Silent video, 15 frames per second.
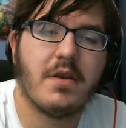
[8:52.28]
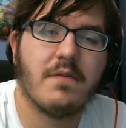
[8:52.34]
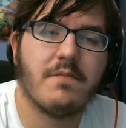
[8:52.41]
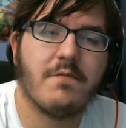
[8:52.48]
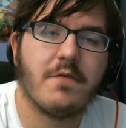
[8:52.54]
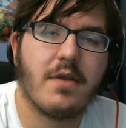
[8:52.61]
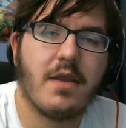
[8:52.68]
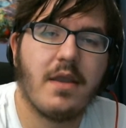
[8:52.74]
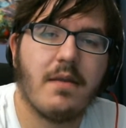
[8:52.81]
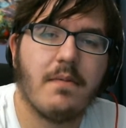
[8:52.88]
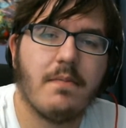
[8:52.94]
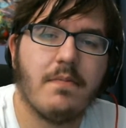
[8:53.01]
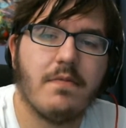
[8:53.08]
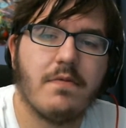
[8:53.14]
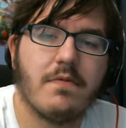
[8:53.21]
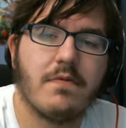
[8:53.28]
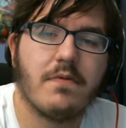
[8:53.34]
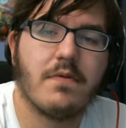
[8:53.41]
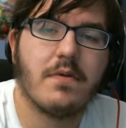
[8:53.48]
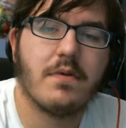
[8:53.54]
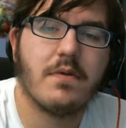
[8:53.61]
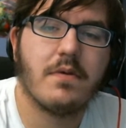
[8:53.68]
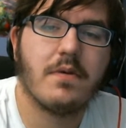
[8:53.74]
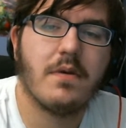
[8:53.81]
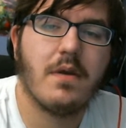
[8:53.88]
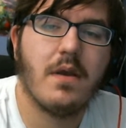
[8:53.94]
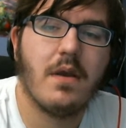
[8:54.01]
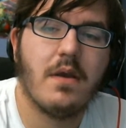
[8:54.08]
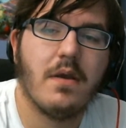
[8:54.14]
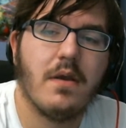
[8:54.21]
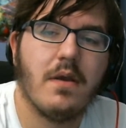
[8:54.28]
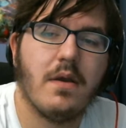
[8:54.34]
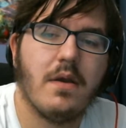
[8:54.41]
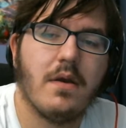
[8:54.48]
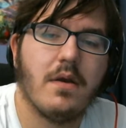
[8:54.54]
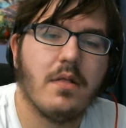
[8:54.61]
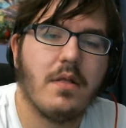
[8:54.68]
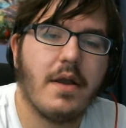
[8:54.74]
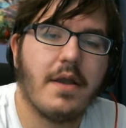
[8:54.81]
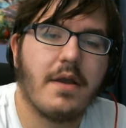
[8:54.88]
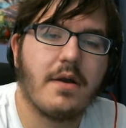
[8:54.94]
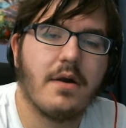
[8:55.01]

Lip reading: for games. Like,